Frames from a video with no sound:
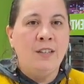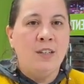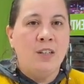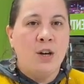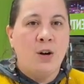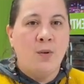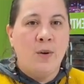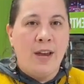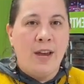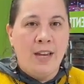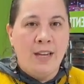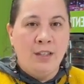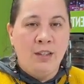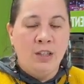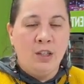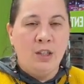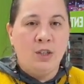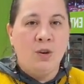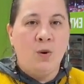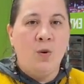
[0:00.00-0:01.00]
So
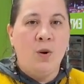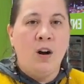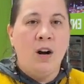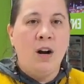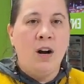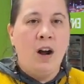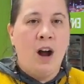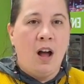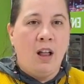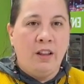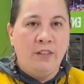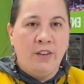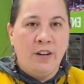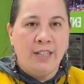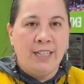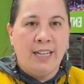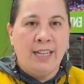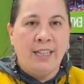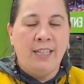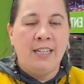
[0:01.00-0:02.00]
in-store, all of our
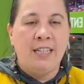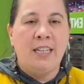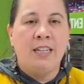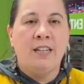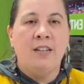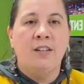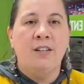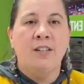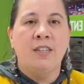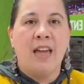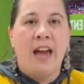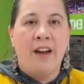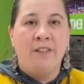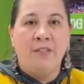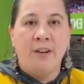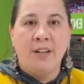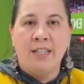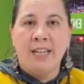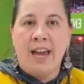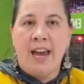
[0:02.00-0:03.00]
daily deals
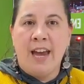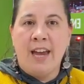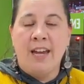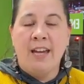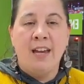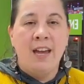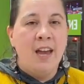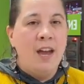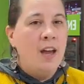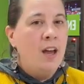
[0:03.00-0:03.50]
every day